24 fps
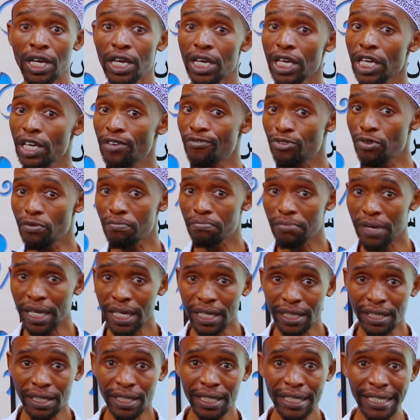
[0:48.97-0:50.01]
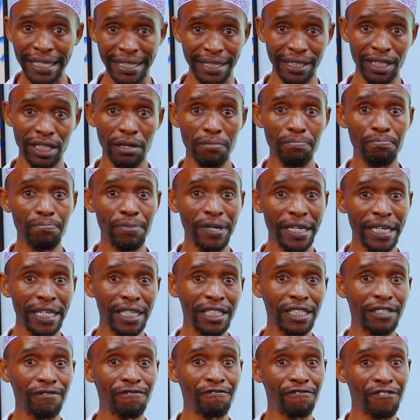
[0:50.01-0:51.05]
If you missed it,
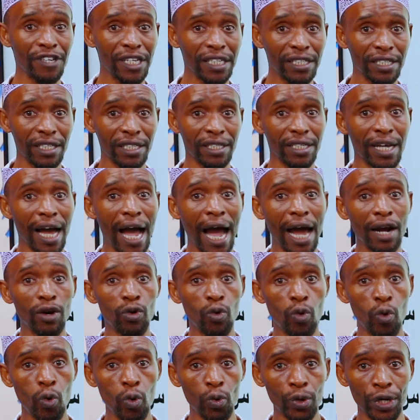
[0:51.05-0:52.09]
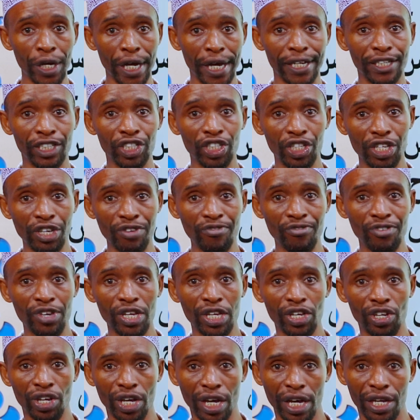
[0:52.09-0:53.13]
please visit Al-Huda
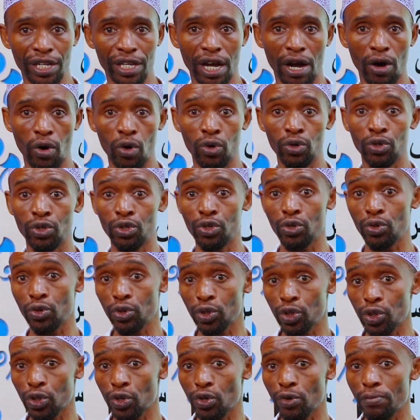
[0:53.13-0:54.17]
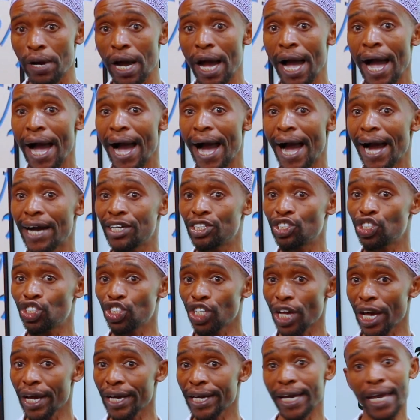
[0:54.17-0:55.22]
TV Kenya on YouTube and
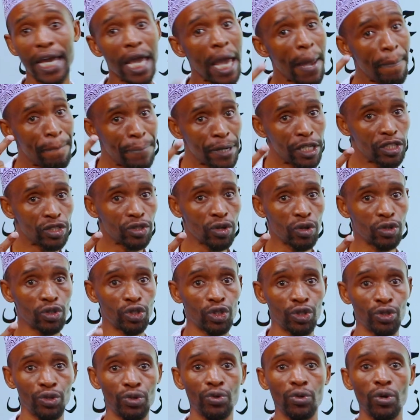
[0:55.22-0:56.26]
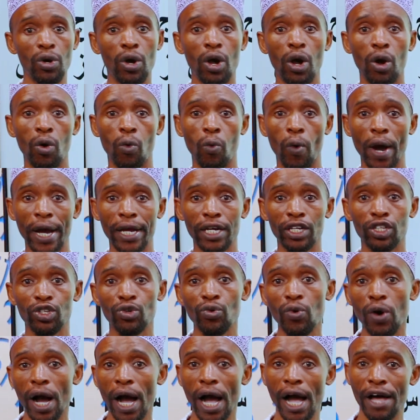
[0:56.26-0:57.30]
check episode 2. While
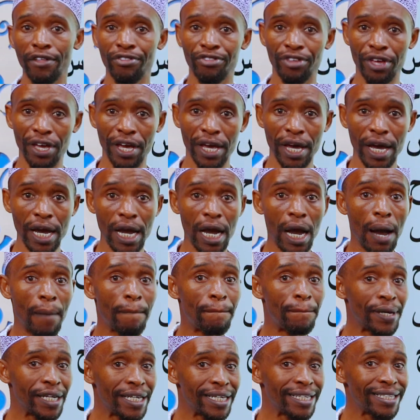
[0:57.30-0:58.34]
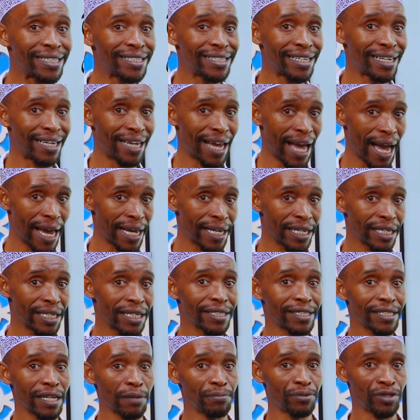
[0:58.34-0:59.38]
you are there, please like,
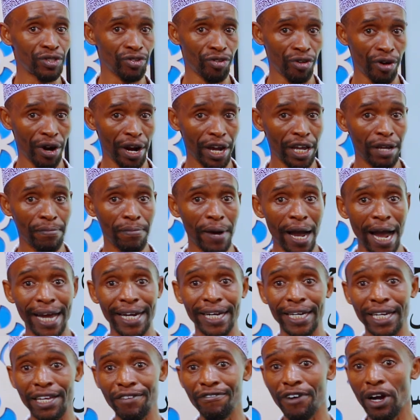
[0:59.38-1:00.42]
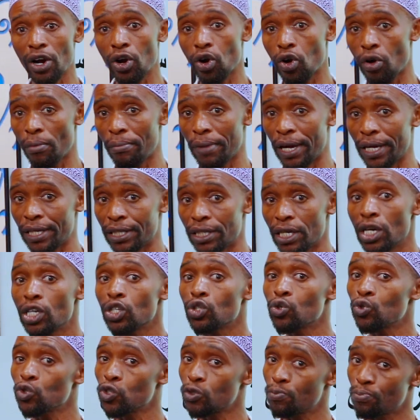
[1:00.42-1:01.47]
subscribe, and leave a comment
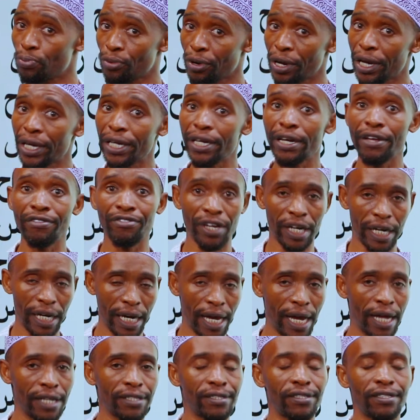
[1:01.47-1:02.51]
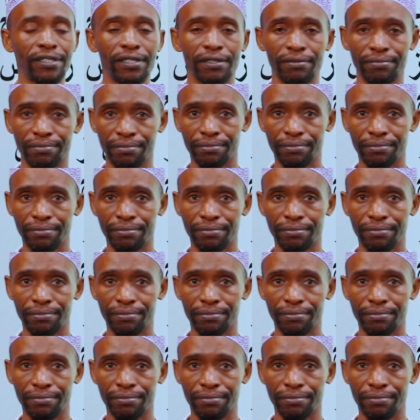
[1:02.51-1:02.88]
to spread the class.